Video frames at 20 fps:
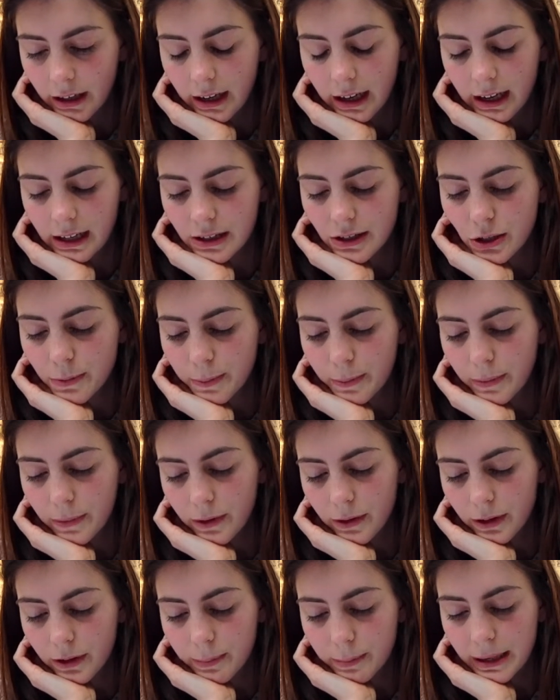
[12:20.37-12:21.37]
It's
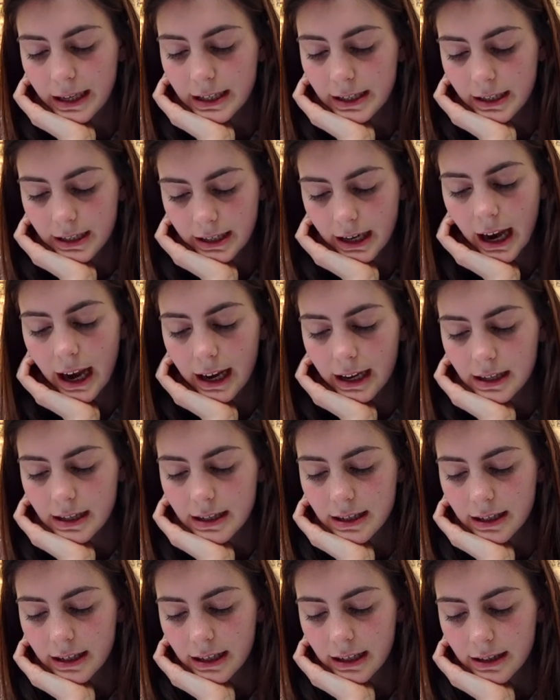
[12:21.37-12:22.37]
the bitter
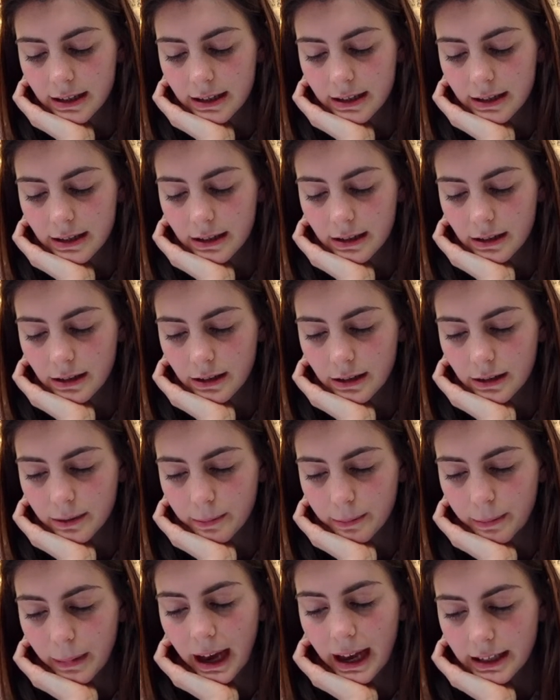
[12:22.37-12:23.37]
taste is
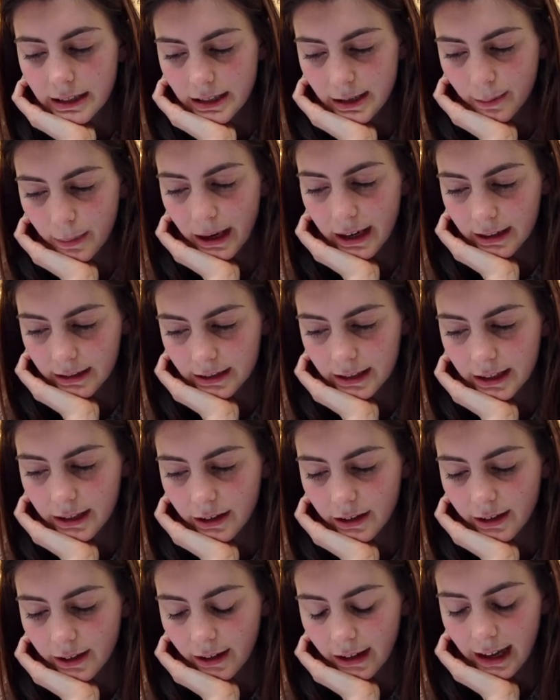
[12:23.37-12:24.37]

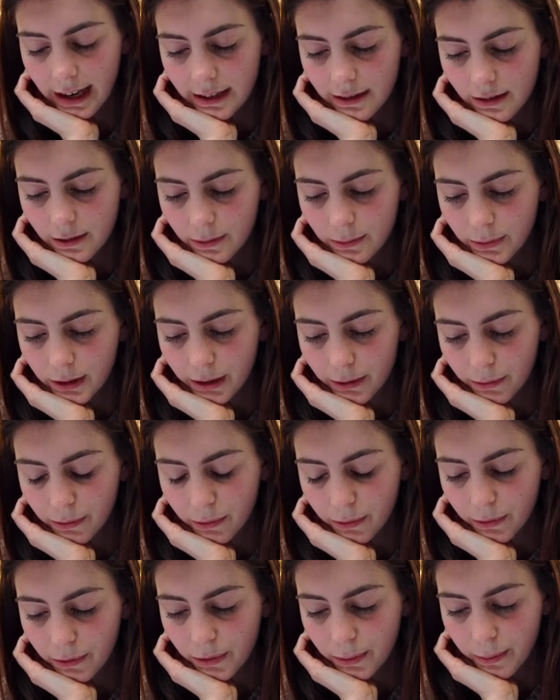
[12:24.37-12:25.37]
antibacterial, as we've
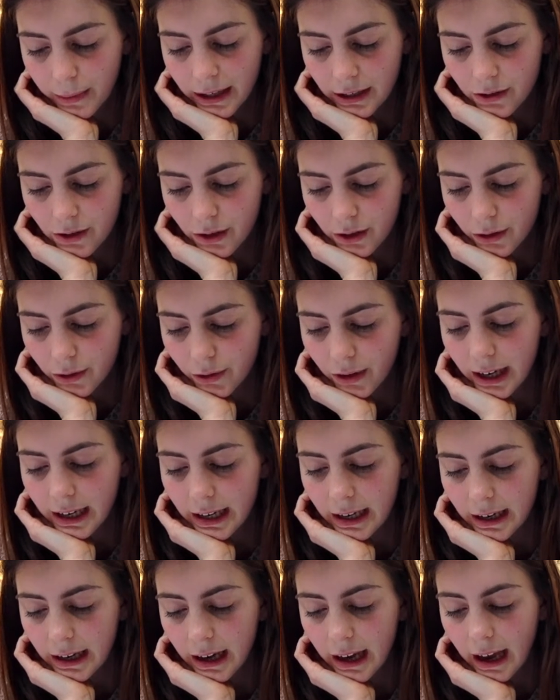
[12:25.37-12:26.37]
mentioned
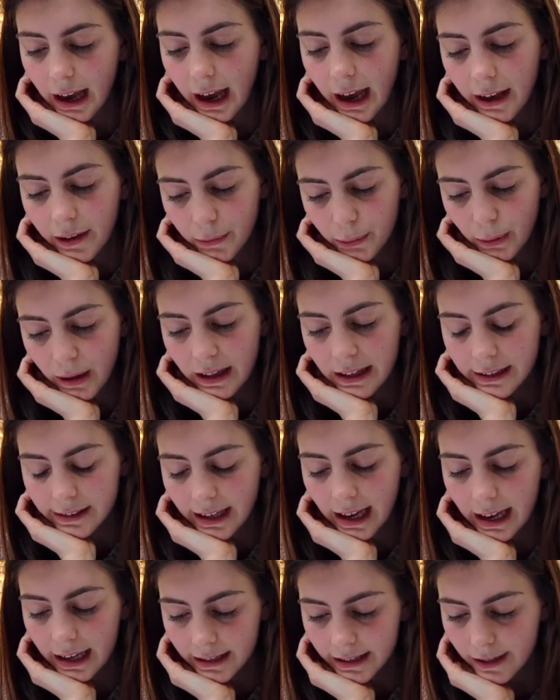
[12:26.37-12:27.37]
already, as well as
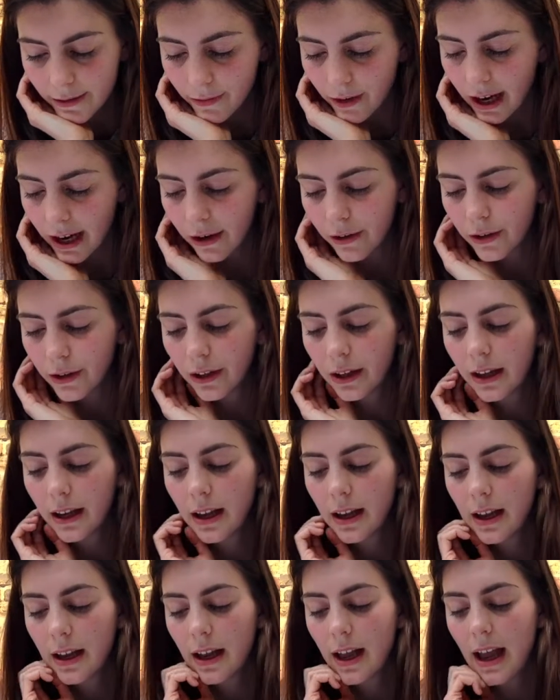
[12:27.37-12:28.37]
antiviral,
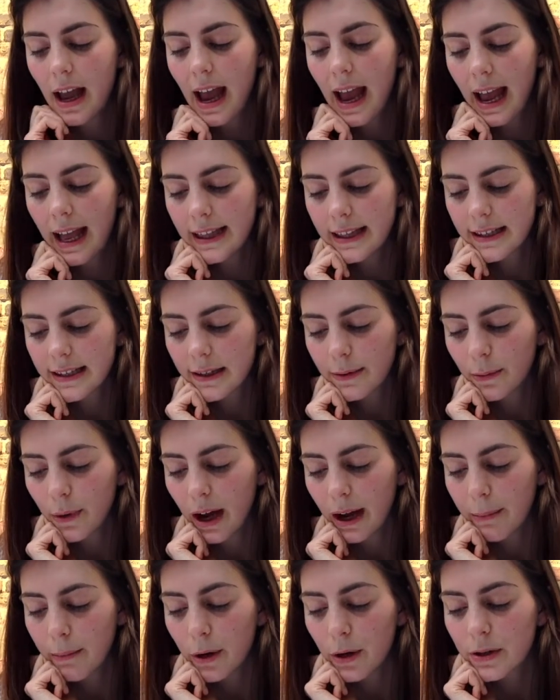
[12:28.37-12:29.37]
hence
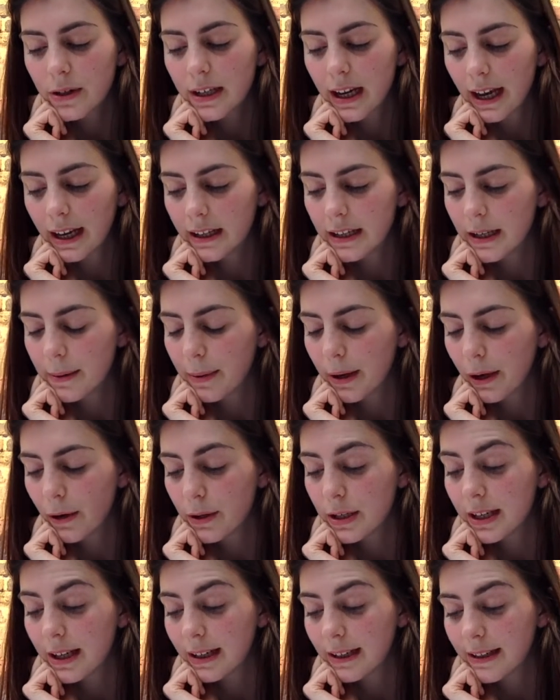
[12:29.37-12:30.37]
why most
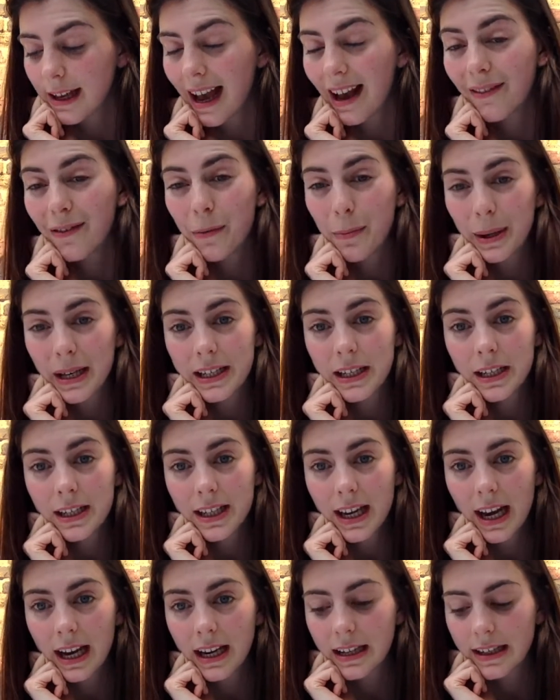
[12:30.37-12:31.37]
antibiotics have a bitter
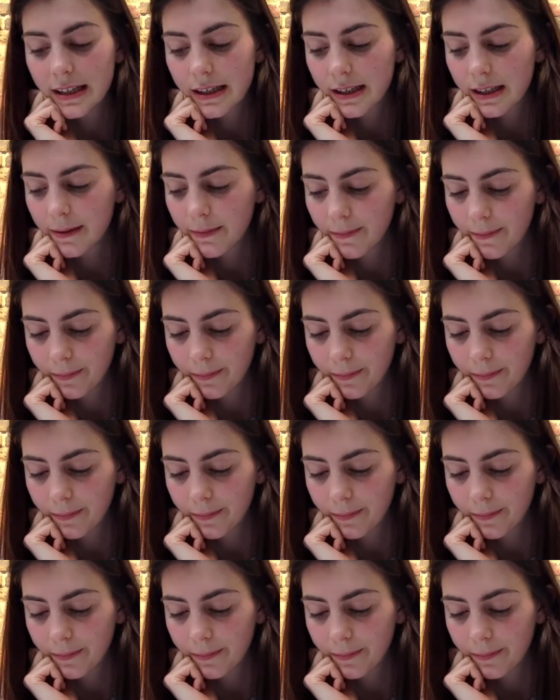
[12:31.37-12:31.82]
taste.